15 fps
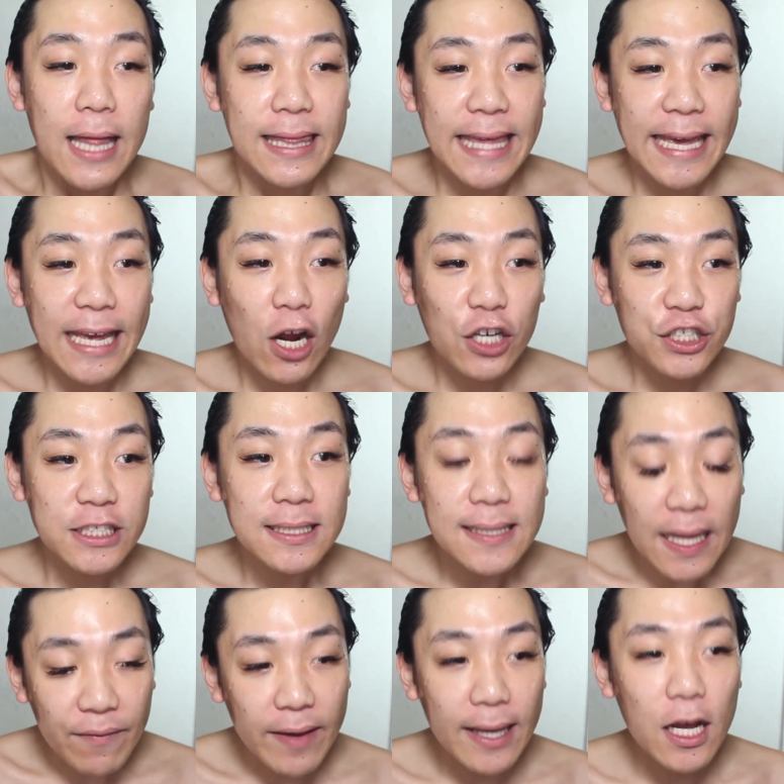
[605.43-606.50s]
they are just
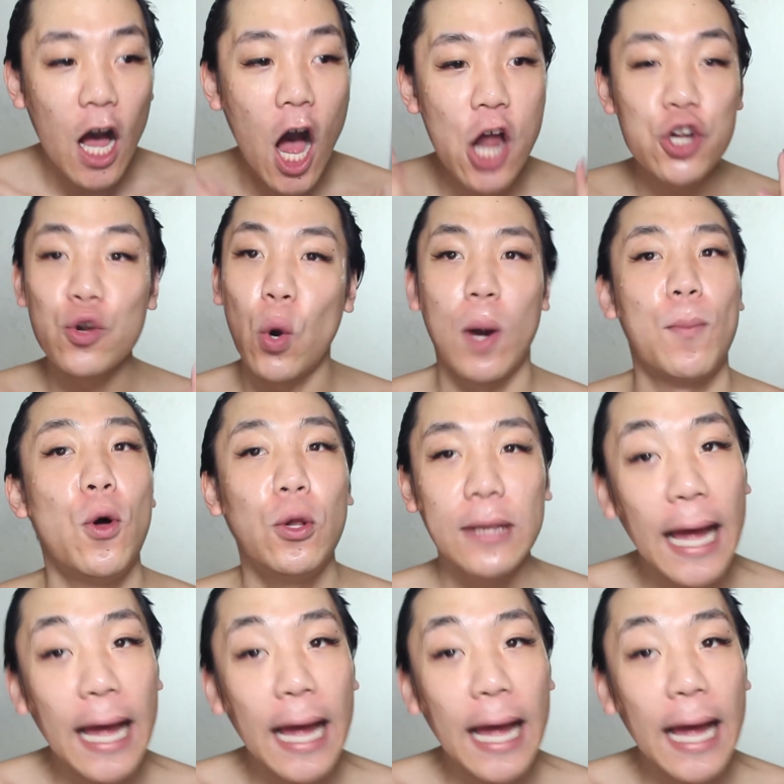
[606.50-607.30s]
living a normal